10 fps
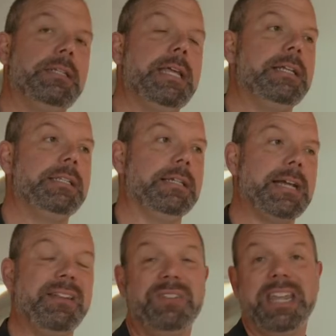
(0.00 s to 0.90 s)
it takes the
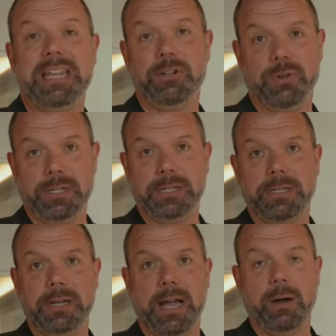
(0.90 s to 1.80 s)
kind of
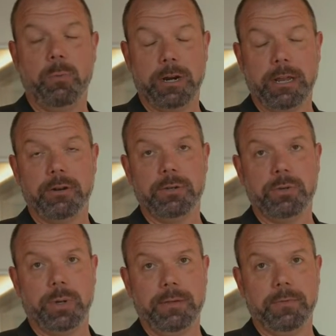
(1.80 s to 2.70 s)
dangerous
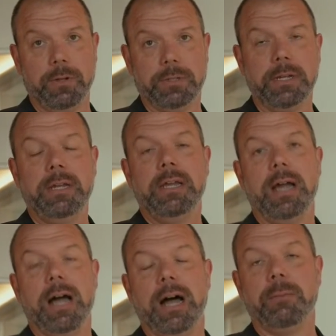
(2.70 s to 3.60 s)
120 volt
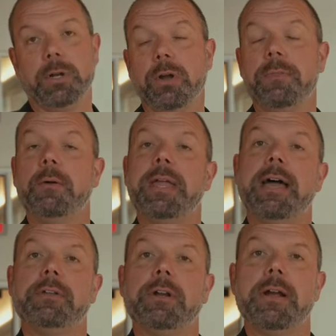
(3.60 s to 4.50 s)
current that we
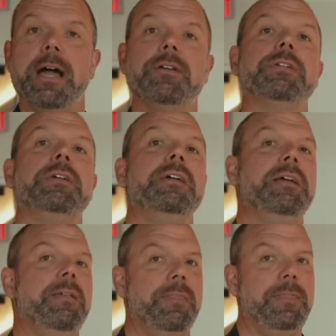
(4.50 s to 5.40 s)
have in our house
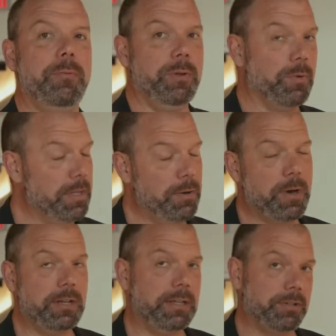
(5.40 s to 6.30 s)
that we really
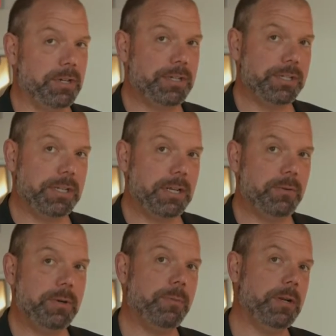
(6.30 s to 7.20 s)
want electricians to
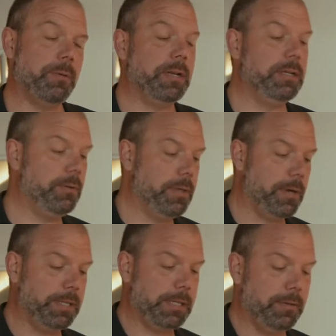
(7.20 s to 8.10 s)
deal with, we don't want to deal with
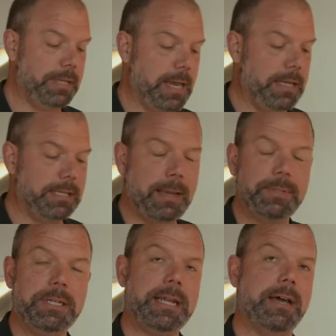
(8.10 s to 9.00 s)
ourselves, and it
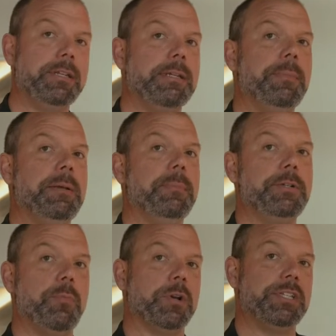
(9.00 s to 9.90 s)
steps it down to something
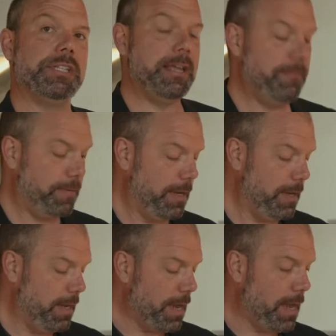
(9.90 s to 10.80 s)
much more safe
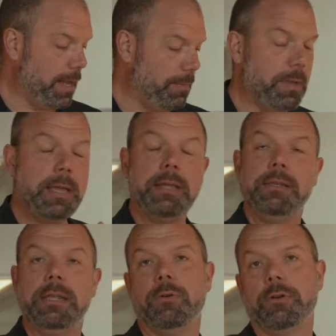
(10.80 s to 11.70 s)

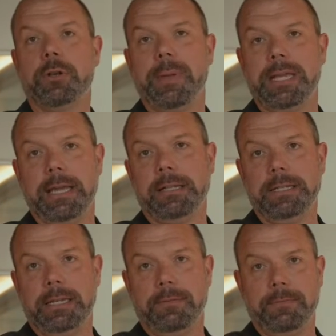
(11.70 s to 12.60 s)
in order to make the
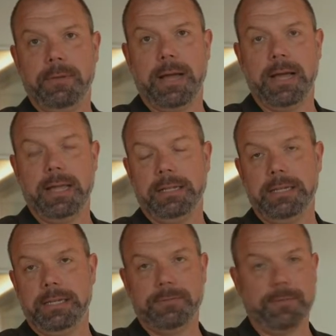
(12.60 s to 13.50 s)
LEDs